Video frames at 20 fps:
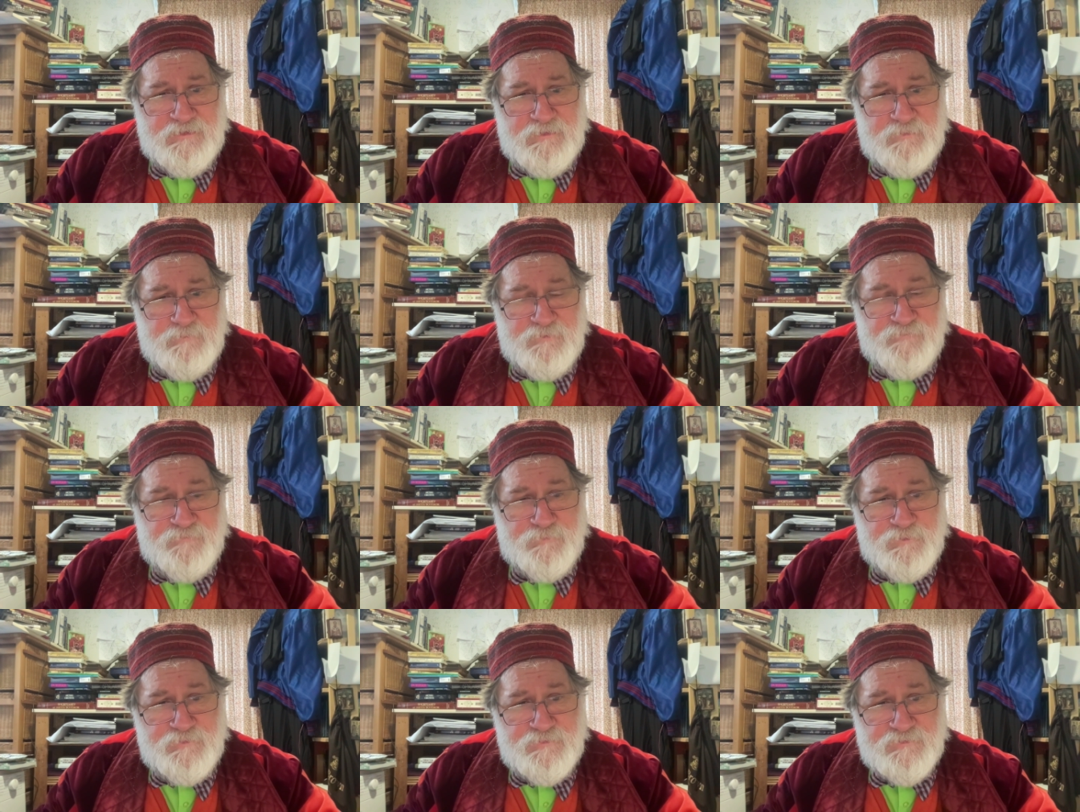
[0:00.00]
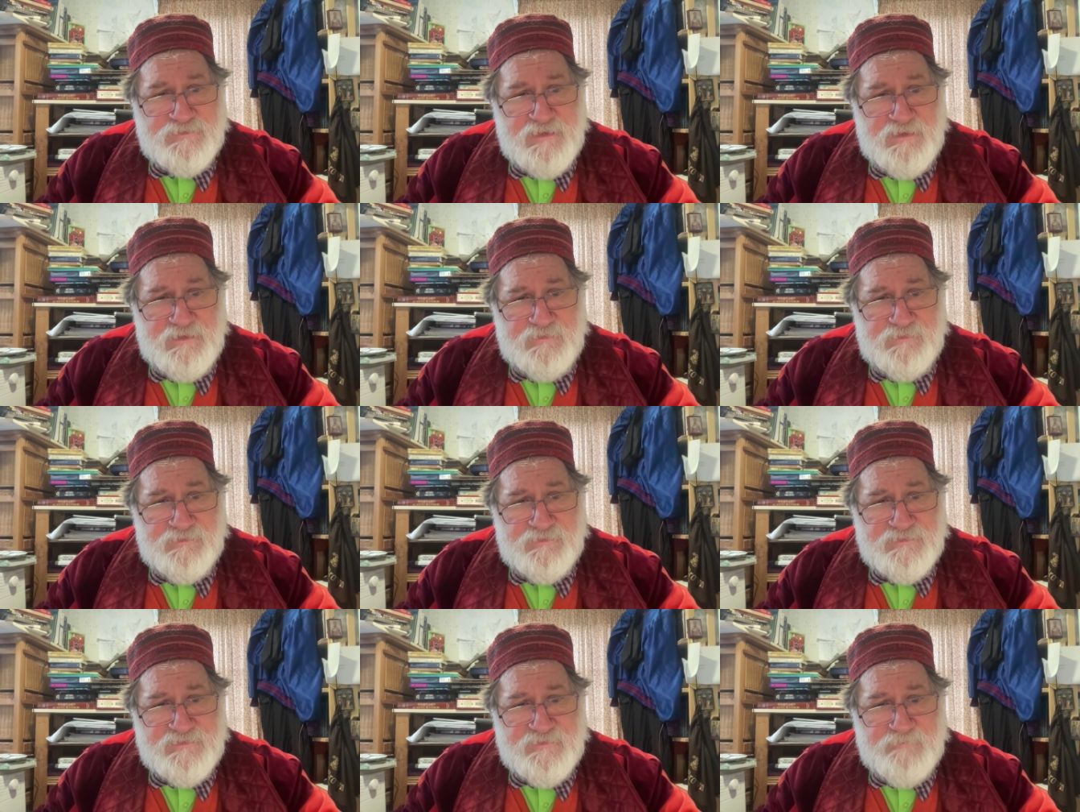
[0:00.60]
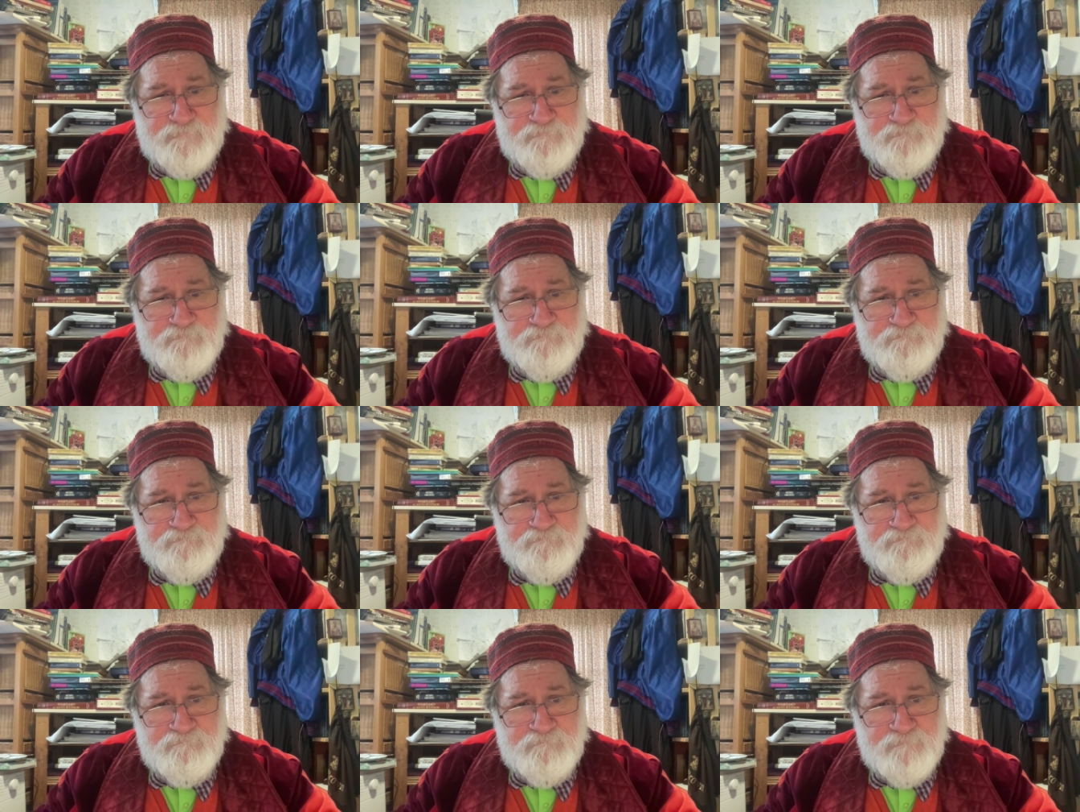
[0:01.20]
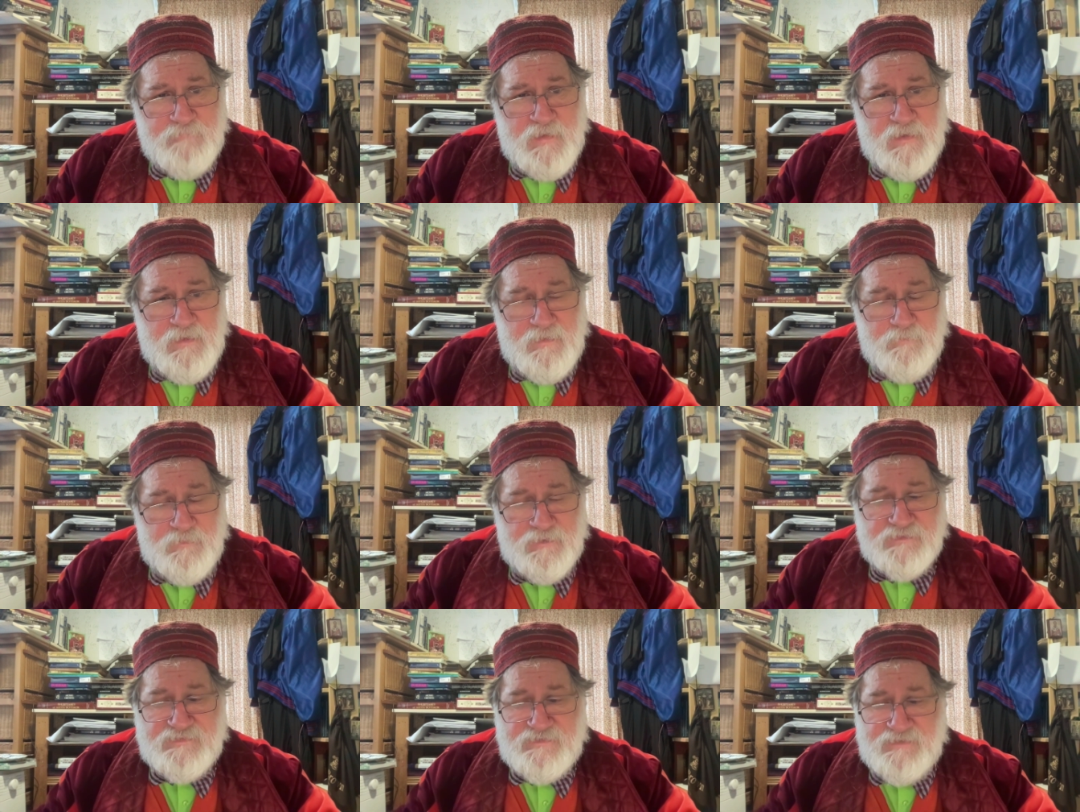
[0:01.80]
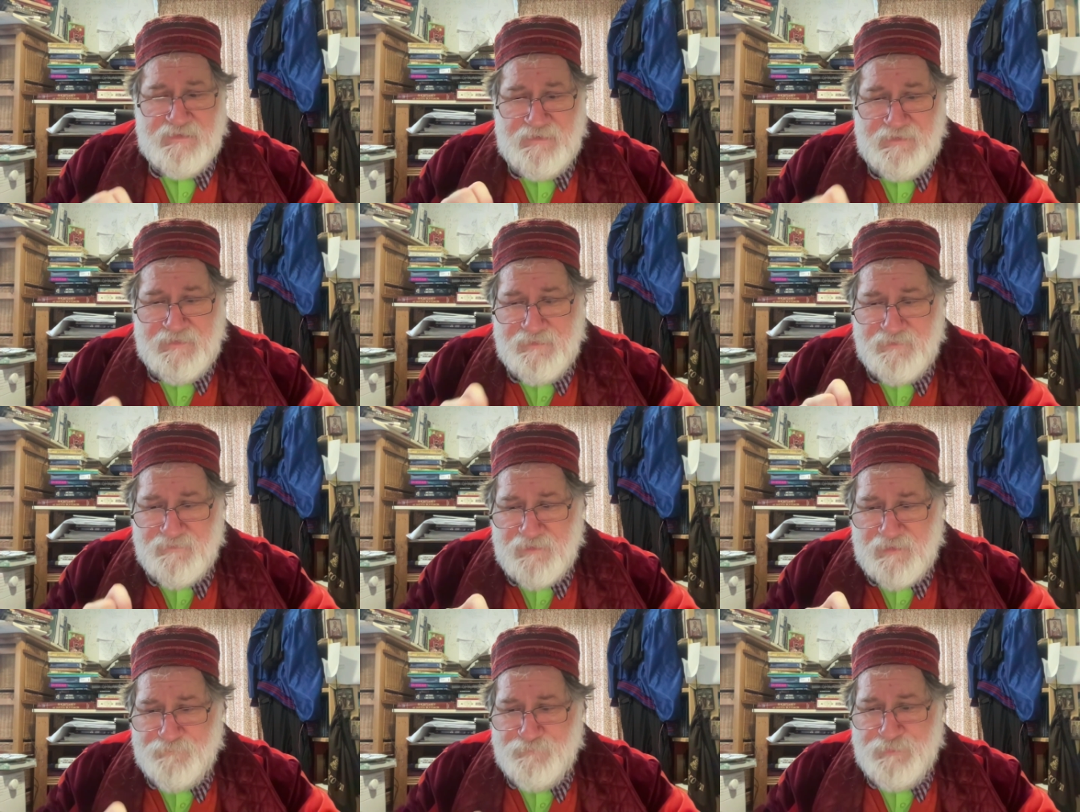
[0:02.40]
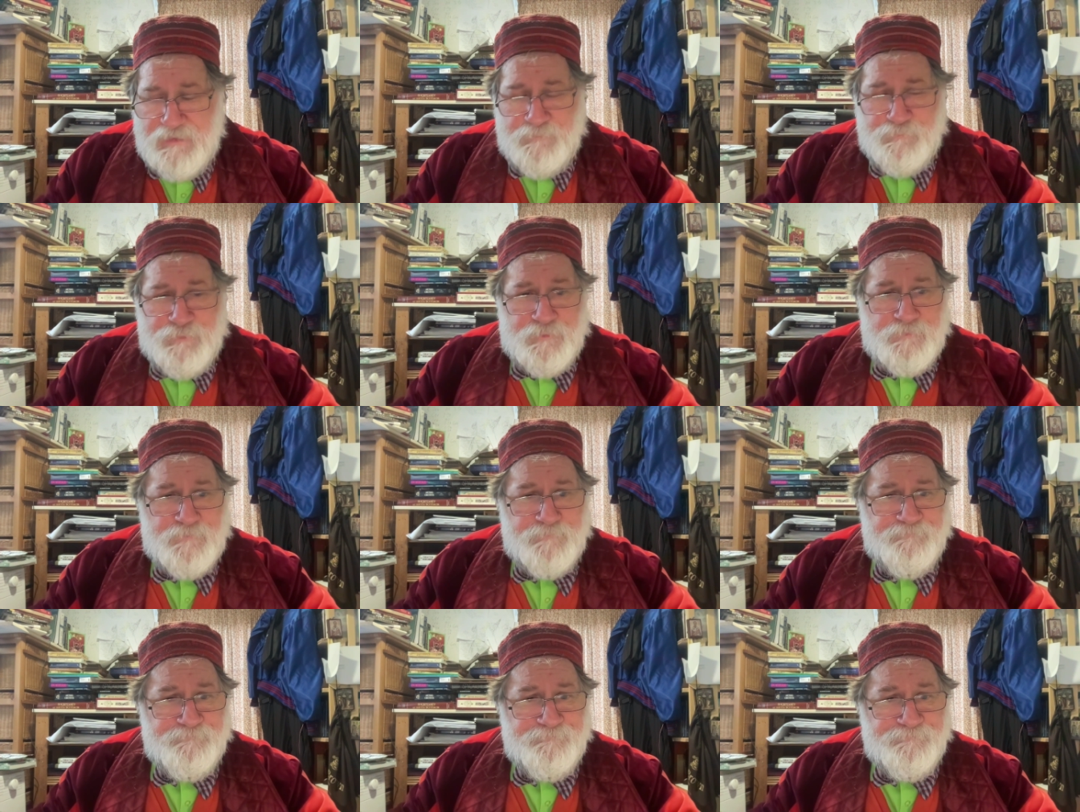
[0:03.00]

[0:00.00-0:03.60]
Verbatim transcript: before you say this. Because here are people